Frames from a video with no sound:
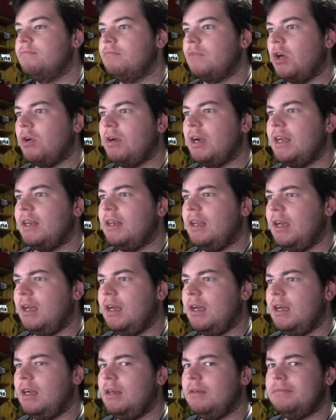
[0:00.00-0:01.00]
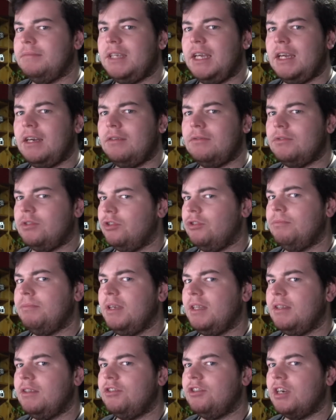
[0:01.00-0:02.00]
All right, um, now you be
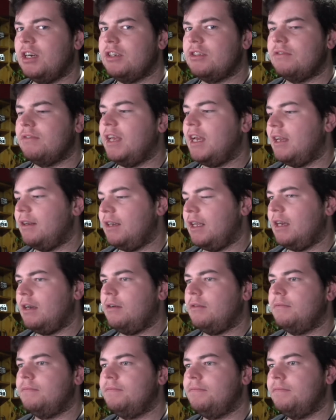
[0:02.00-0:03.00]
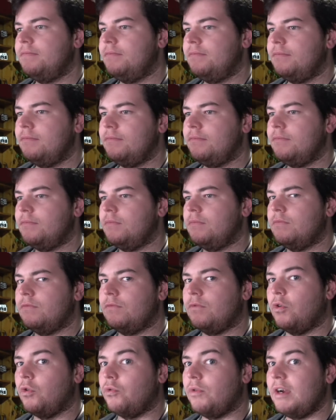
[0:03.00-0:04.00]
the judge of that. Now,
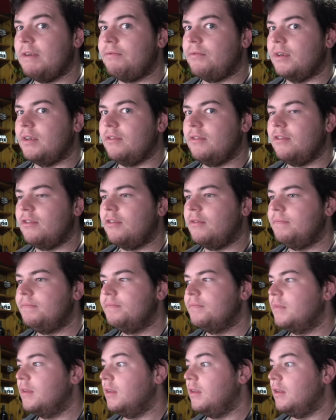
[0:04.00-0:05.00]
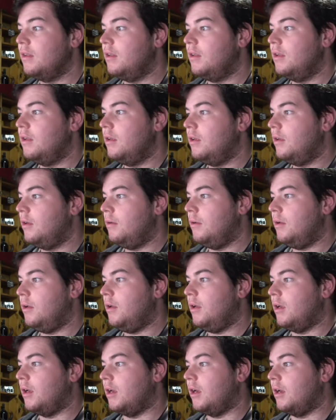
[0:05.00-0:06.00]
for reference,
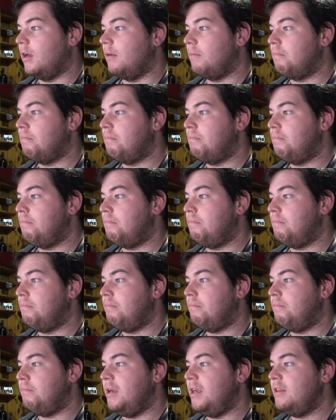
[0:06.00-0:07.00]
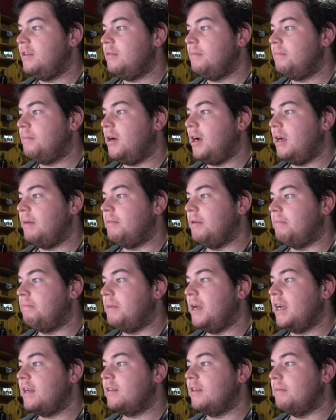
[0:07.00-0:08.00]
uh, Peter Piper
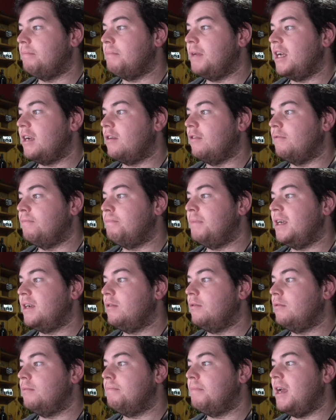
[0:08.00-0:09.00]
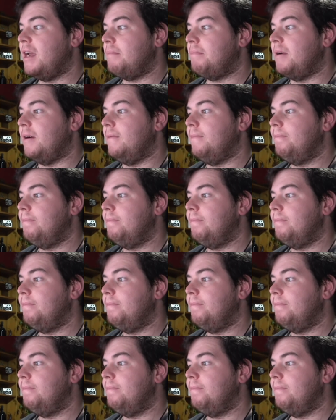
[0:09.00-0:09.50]
packed a pack of pickled pepper.